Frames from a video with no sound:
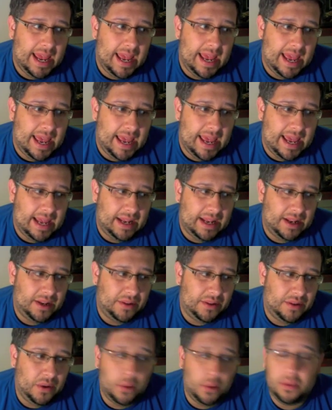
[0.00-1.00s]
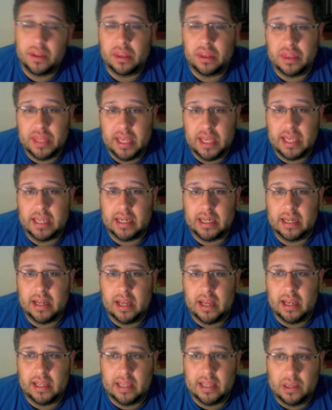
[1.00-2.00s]
and the only thing
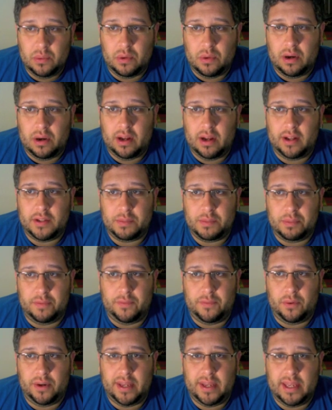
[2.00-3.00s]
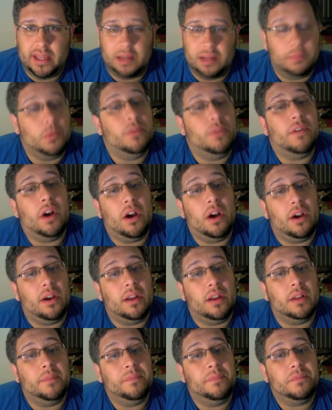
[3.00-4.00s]
he wants before he can move
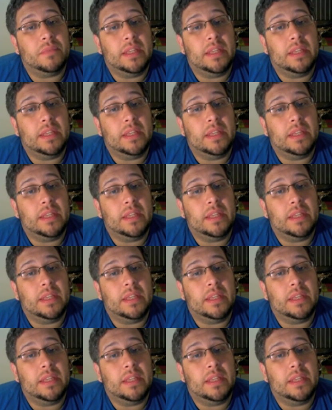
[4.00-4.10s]
on